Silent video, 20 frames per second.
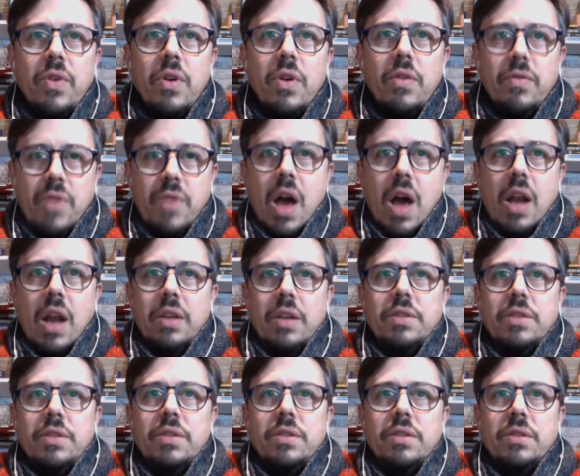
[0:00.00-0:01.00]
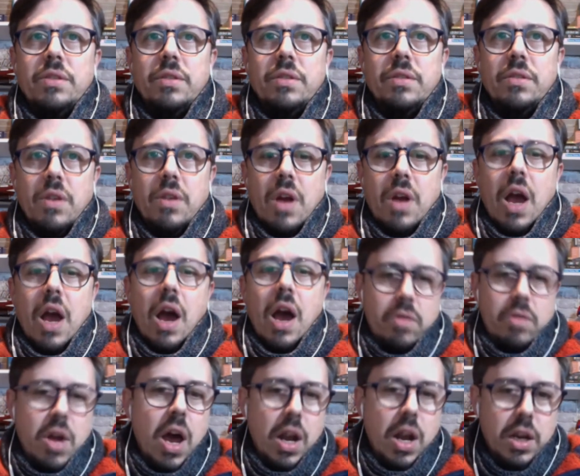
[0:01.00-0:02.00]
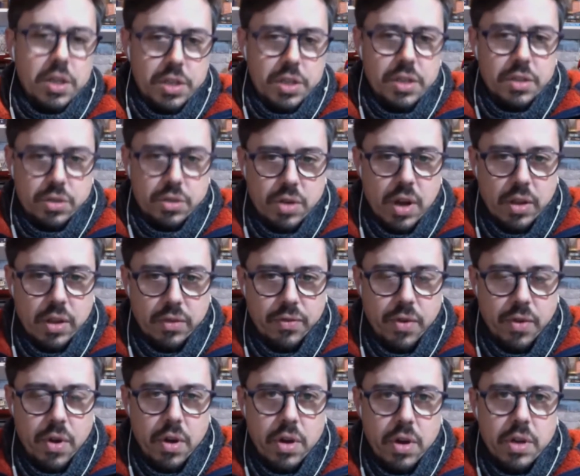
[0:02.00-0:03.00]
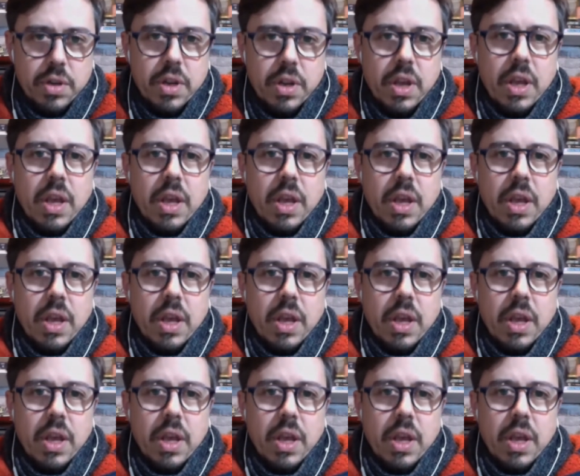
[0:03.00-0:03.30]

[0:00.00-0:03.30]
of knowledge or how knowledge is transferred,